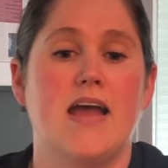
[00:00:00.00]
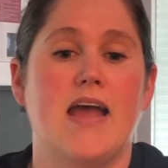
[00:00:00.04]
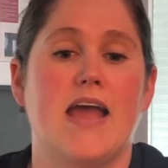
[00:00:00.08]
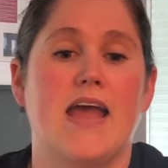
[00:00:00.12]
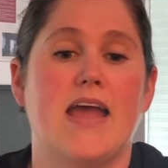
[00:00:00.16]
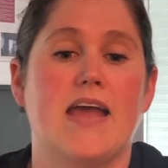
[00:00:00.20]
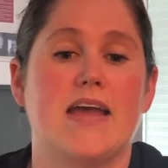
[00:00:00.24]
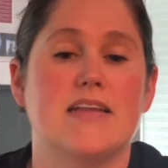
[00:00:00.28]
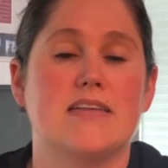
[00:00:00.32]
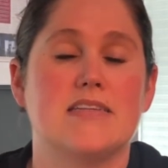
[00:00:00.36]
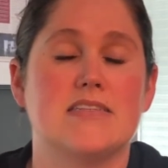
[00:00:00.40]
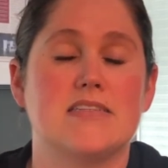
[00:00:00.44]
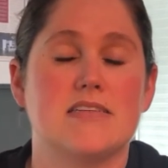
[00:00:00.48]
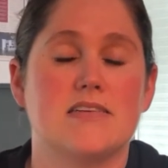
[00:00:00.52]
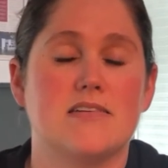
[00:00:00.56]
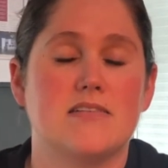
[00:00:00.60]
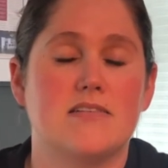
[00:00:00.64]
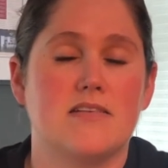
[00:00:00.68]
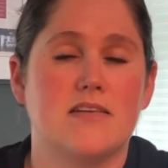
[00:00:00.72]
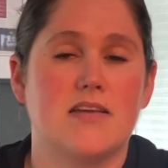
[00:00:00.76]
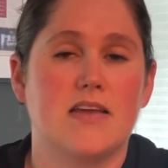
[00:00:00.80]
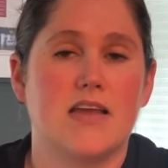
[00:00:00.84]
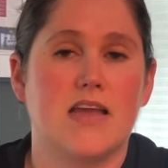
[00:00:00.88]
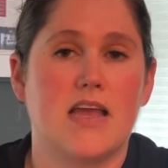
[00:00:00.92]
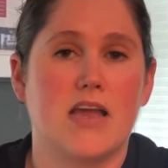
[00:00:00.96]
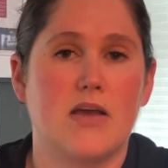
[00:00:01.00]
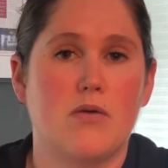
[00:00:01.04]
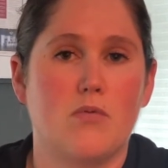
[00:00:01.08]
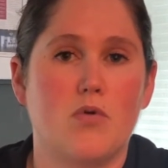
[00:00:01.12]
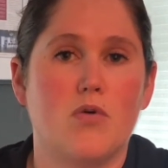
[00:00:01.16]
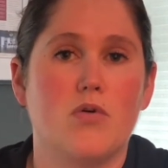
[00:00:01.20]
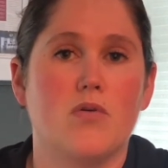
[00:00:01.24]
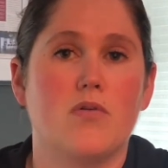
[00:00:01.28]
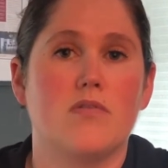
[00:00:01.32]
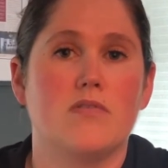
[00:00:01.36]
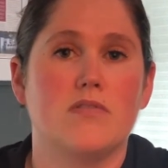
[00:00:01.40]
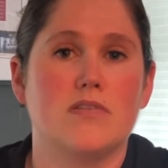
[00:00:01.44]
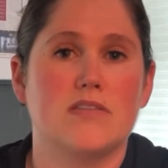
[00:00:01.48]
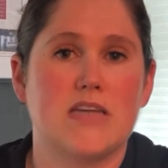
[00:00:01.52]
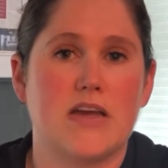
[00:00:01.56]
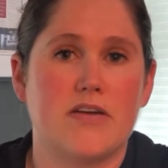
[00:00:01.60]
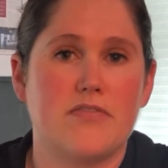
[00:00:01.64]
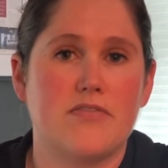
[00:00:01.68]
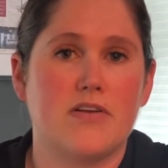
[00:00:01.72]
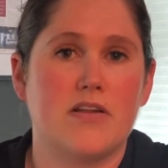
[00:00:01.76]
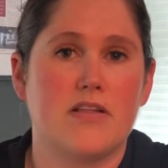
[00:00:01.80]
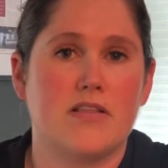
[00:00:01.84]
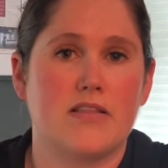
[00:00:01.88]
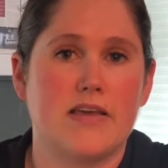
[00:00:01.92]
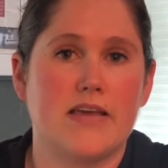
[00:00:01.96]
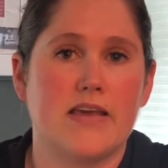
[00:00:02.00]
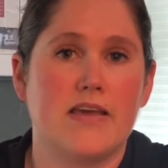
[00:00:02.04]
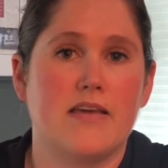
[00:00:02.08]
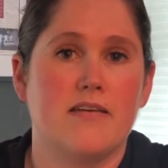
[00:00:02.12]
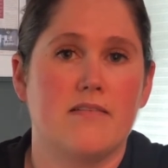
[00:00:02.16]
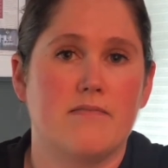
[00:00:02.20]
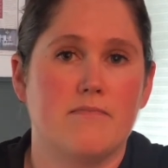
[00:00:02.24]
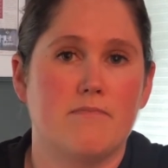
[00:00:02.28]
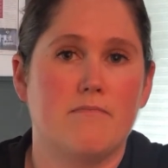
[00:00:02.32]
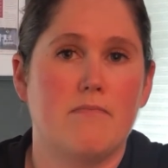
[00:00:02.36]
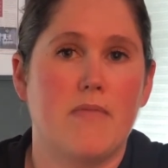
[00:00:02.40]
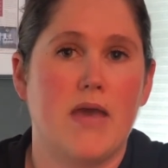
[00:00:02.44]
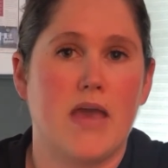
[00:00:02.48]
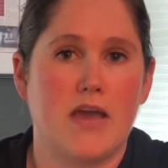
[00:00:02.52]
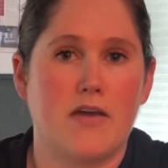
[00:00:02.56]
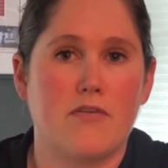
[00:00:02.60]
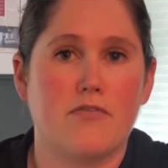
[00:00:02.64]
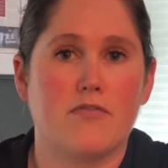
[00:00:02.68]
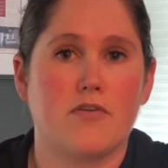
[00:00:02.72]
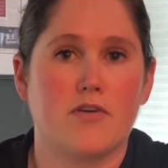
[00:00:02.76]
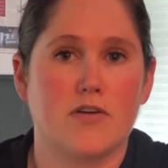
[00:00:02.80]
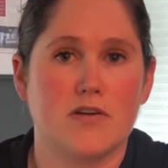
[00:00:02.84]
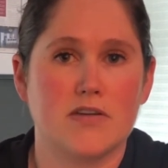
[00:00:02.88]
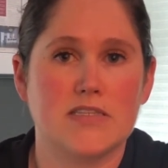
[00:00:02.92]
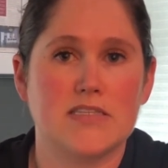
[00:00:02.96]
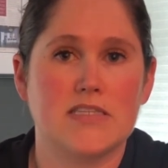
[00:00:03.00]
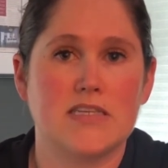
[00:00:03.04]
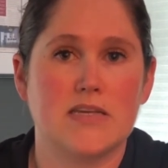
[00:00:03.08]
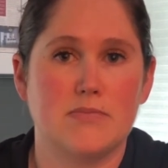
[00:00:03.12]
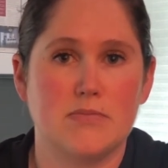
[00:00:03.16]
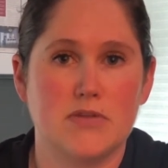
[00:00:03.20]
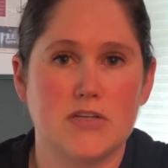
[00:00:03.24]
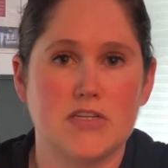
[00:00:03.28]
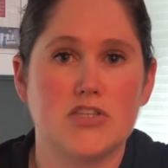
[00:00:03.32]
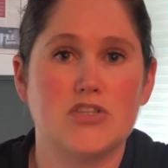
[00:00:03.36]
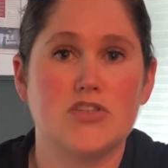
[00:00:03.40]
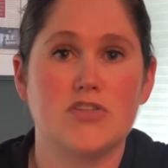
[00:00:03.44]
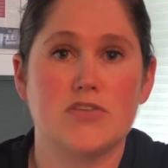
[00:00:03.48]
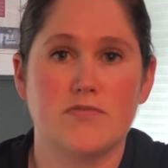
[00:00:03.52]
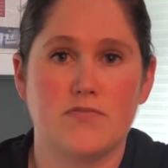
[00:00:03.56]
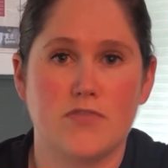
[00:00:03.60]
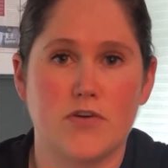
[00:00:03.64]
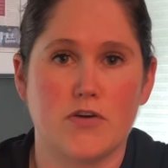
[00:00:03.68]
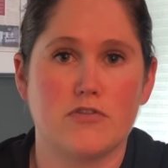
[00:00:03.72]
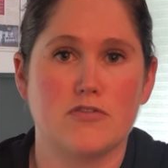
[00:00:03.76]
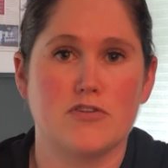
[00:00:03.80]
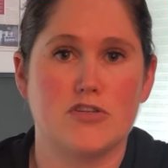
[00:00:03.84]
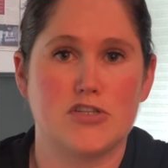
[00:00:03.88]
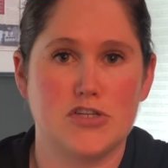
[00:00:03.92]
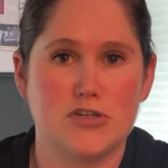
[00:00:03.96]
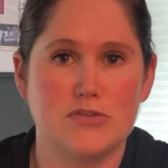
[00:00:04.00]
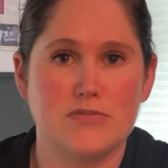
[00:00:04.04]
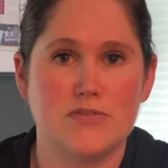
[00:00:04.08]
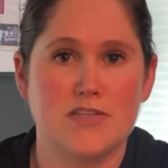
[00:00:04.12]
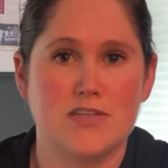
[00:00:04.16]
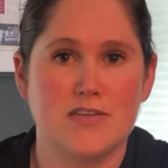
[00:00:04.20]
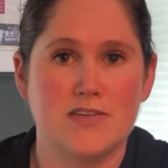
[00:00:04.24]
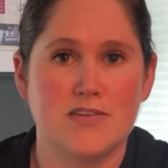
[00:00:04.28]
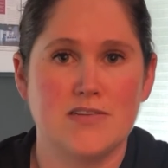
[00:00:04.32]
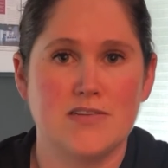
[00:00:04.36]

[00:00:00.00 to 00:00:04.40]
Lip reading: And it will definitely make for a seamless photo shoot.